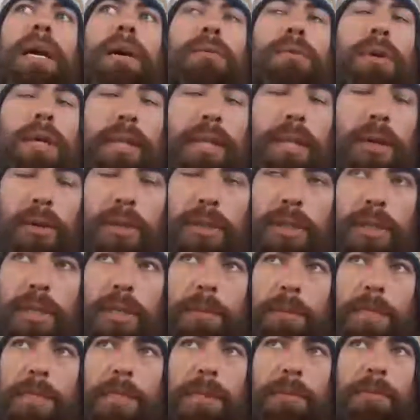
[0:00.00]
When those
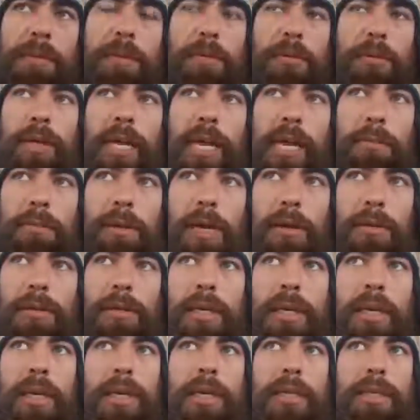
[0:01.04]
CBC people came
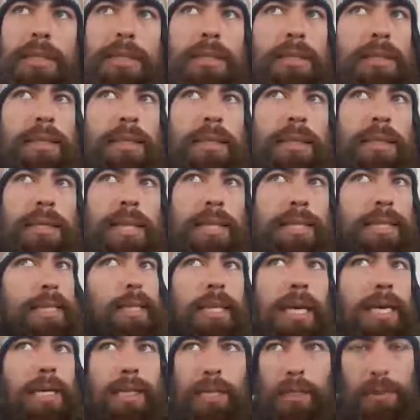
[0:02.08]
out, they did
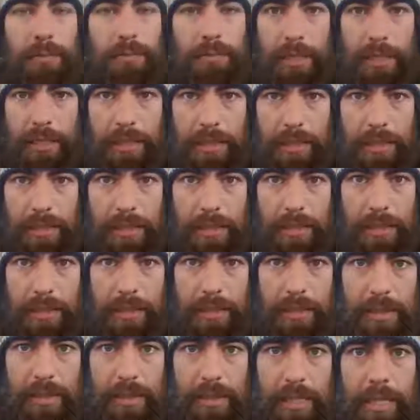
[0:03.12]
not help me.
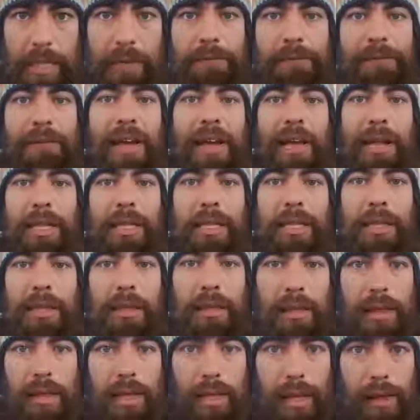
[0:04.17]
In fact,
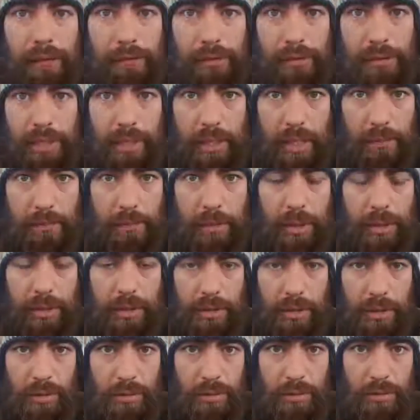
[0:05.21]
they covered it up
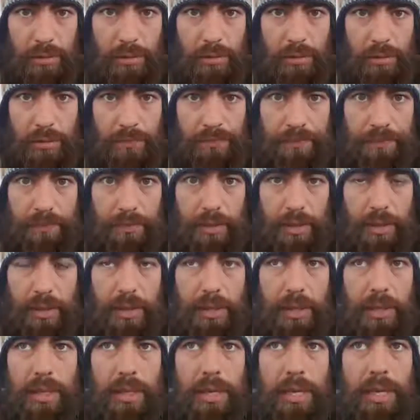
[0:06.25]
also.
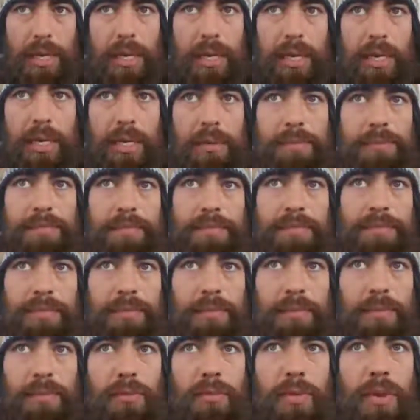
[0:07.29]

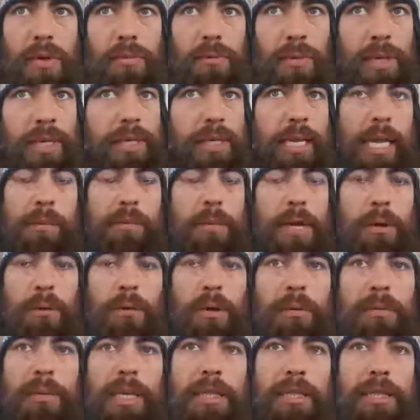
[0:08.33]
One name I
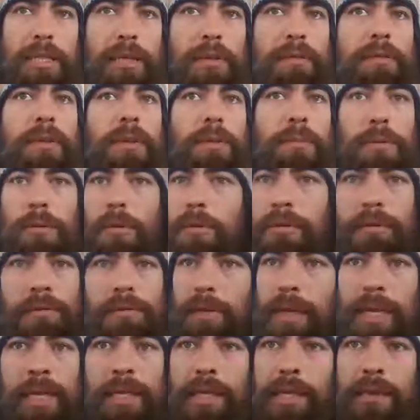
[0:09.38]
will mention to
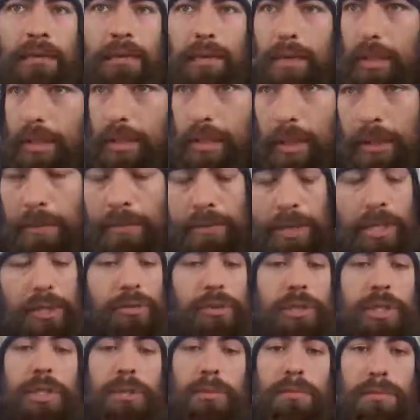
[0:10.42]
prove any of this,
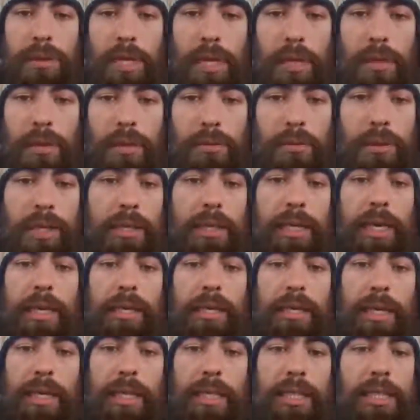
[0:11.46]
Patricia Bell quit
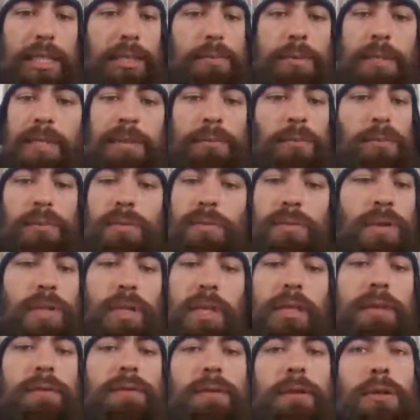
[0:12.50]
that day. She's been
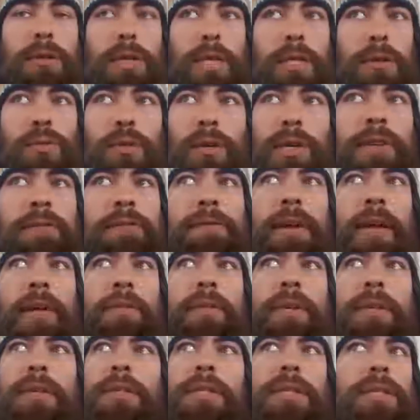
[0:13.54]
with us for like
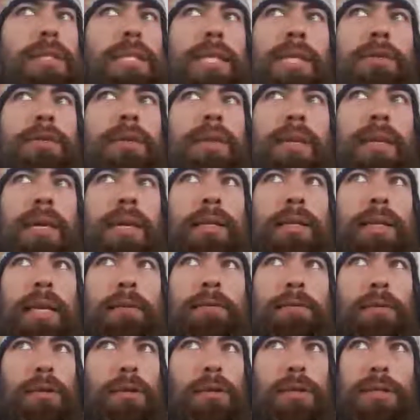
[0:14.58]
25 years, and she quit that
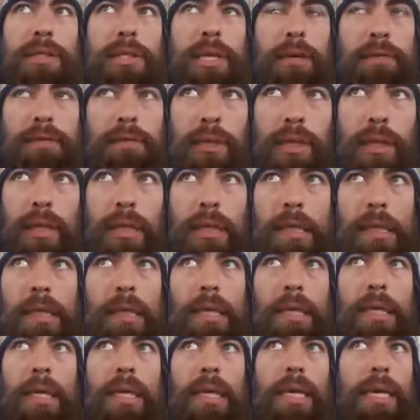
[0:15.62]
day for her safety.
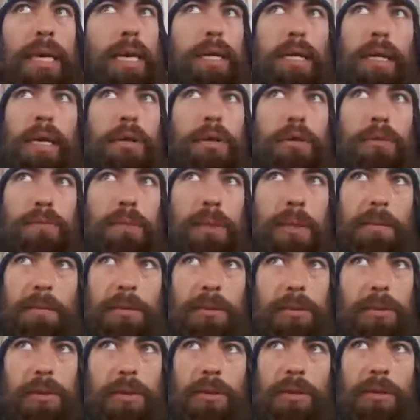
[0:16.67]
And other
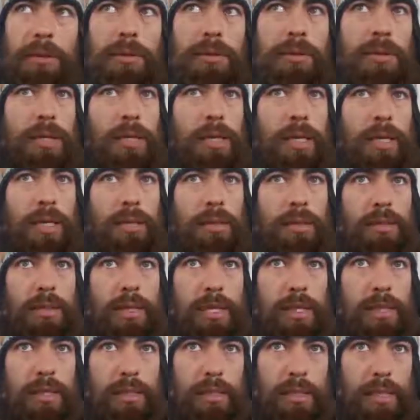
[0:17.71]
people too, Sean
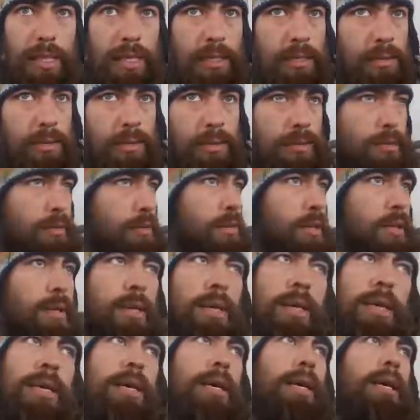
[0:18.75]
Alexander,
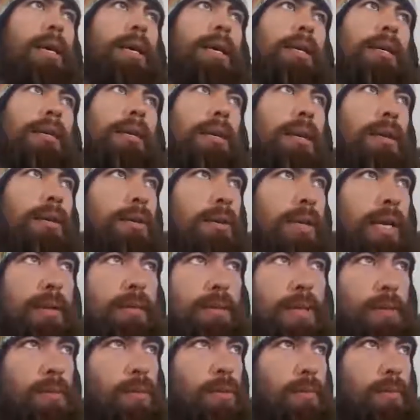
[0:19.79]
and other
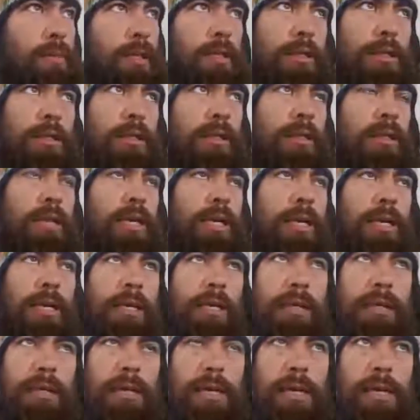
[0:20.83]
names I won't mention.
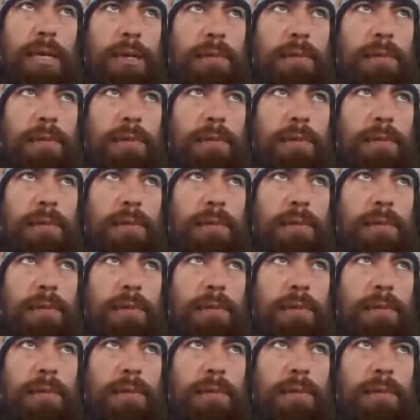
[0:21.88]
And